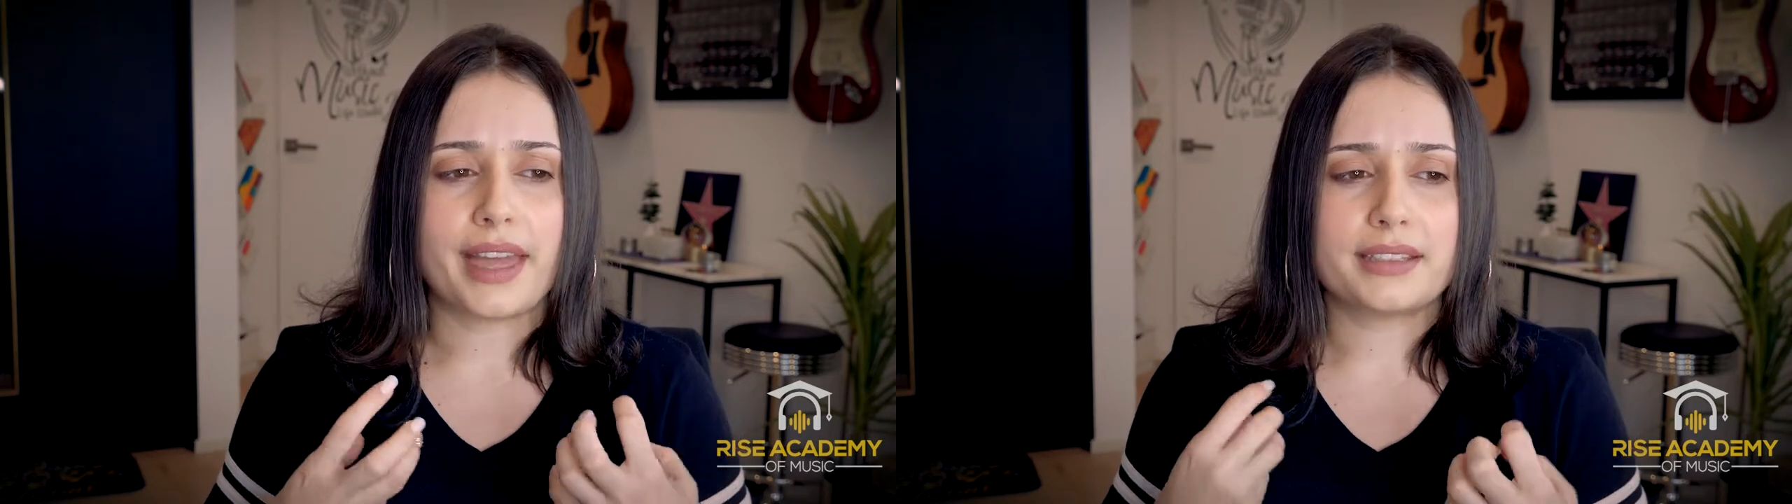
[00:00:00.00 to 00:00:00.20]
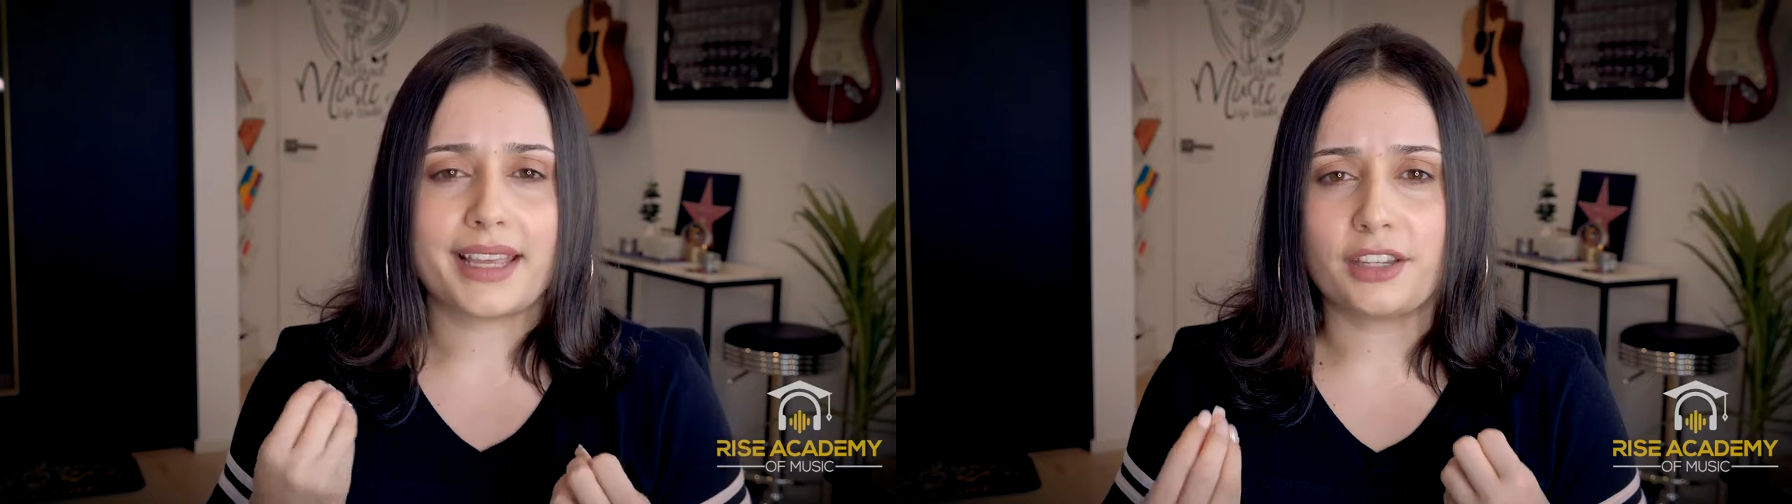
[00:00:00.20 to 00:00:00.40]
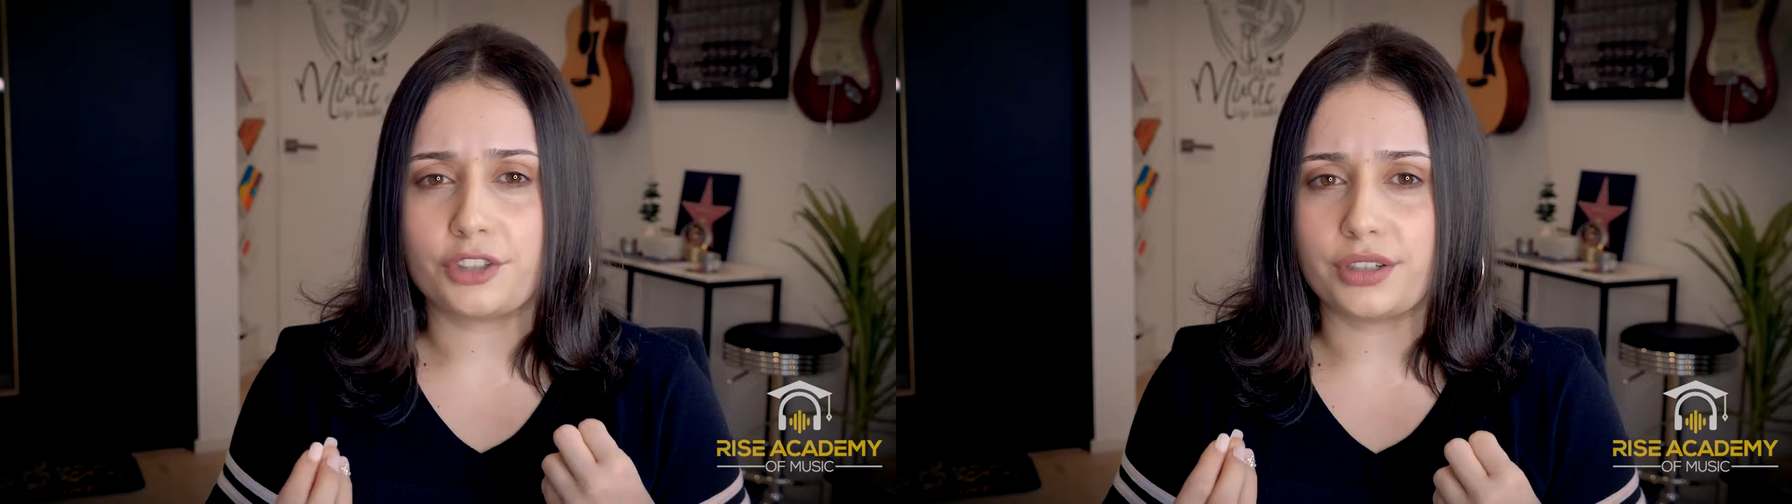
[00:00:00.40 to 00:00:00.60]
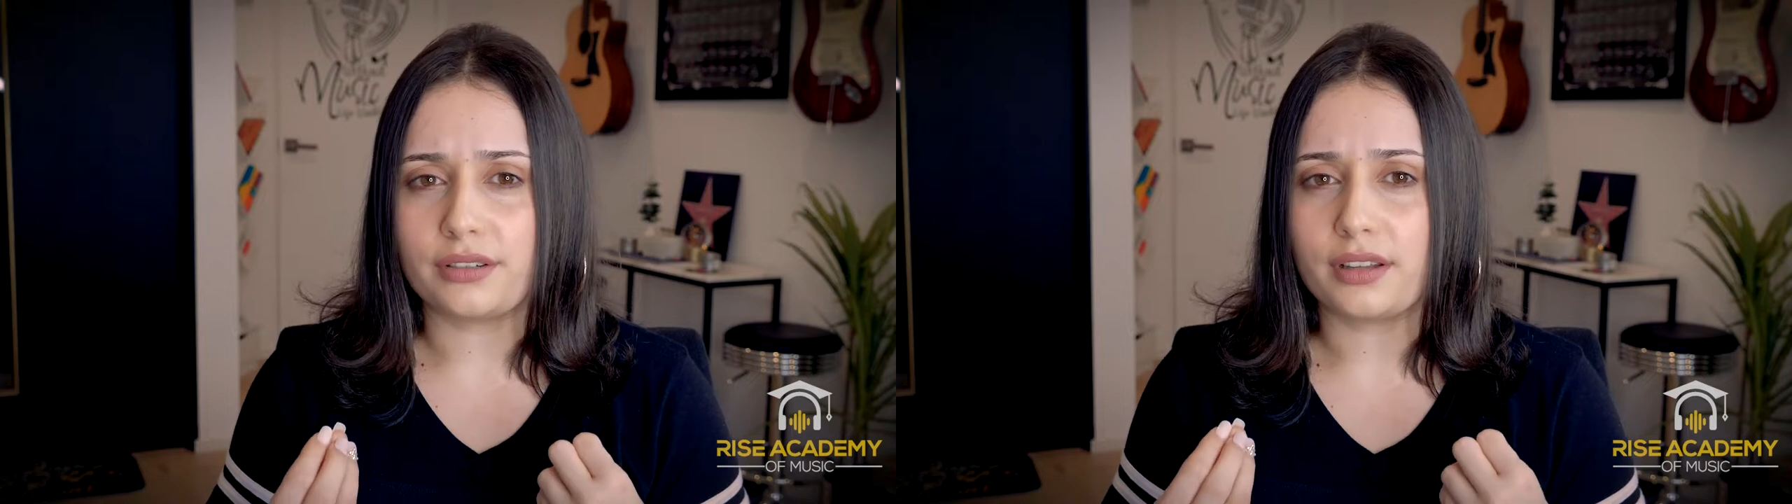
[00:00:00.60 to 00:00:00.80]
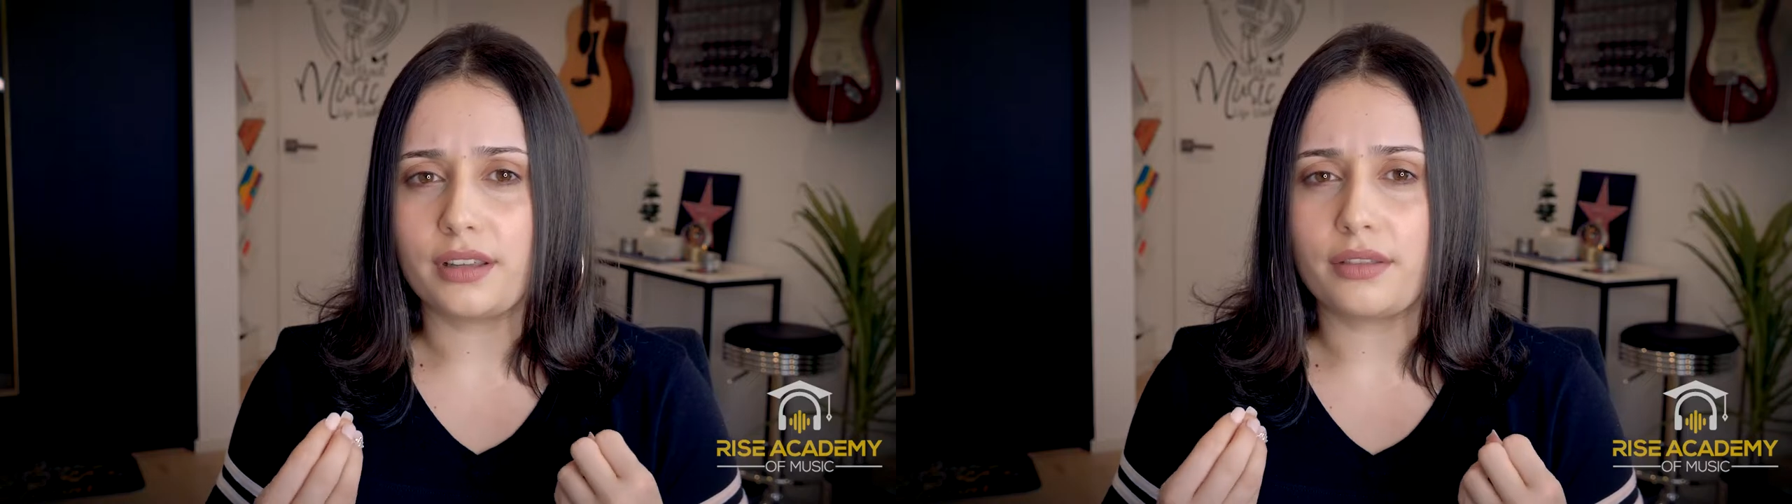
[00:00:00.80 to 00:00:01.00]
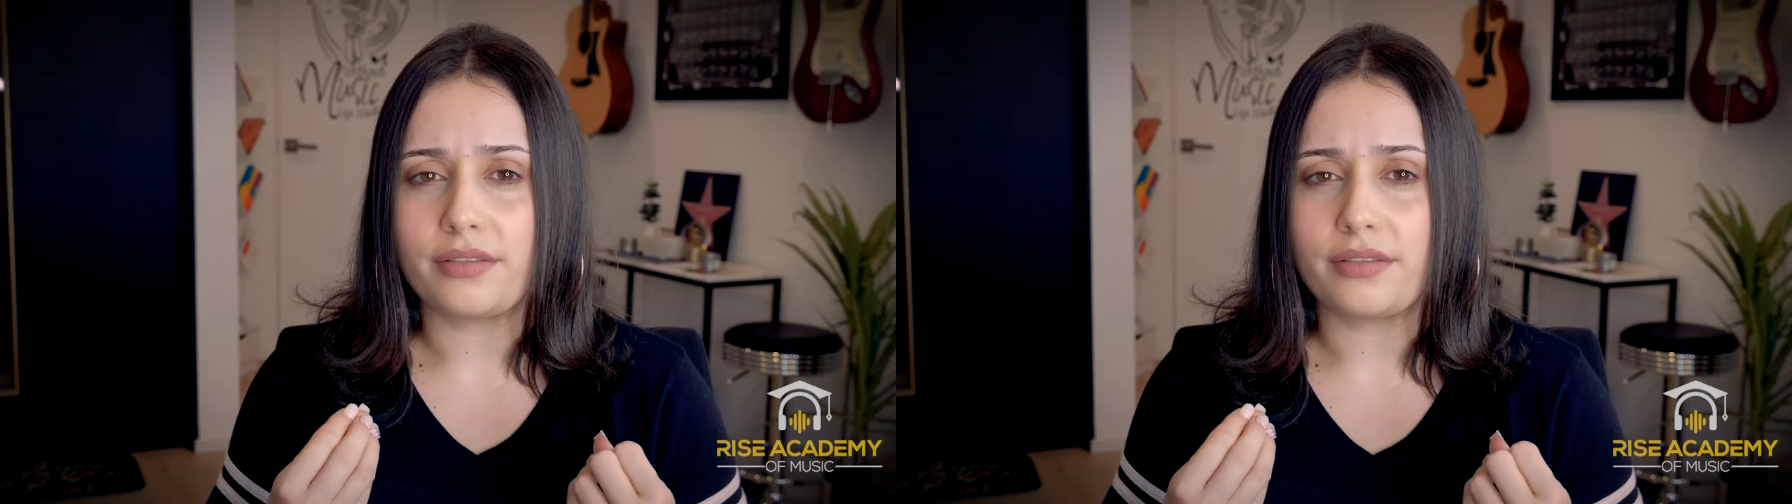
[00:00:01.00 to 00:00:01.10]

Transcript: that tension